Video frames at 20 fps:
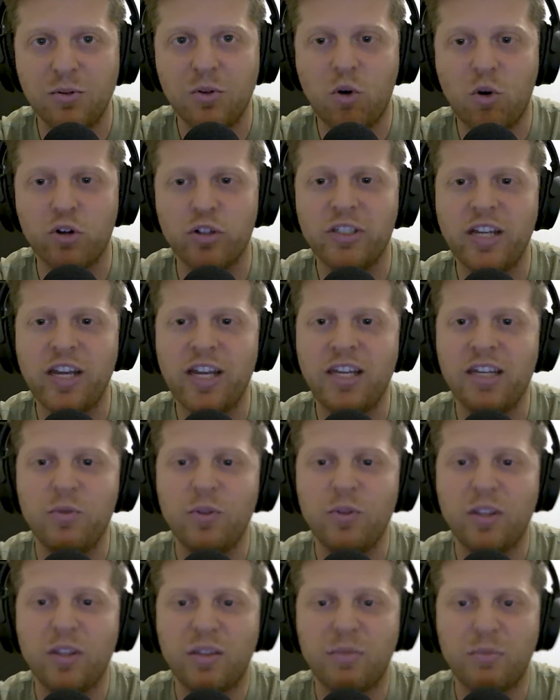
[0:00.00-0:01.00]
coordinating
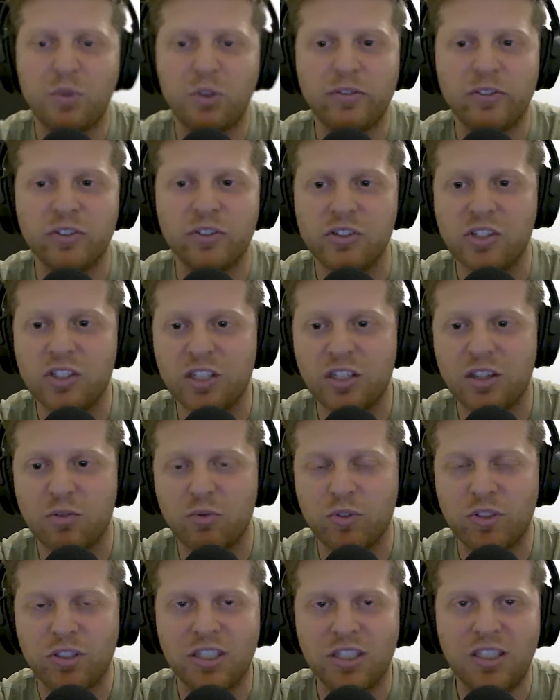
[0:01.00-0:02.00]
with the movers and the
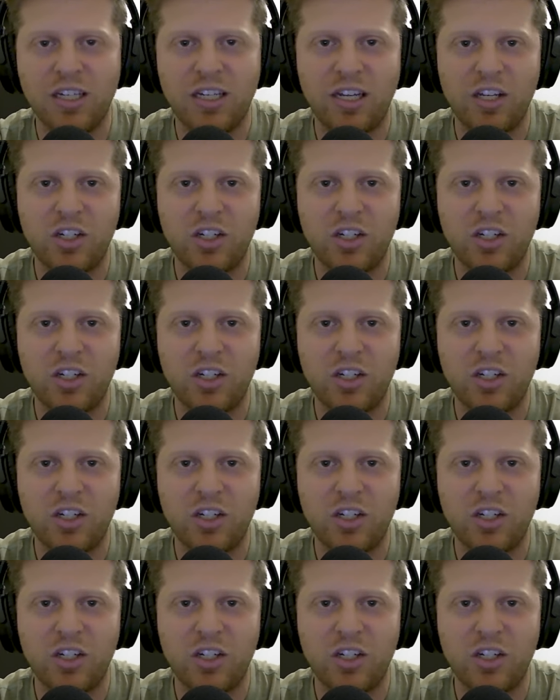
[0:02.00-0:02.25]
real estate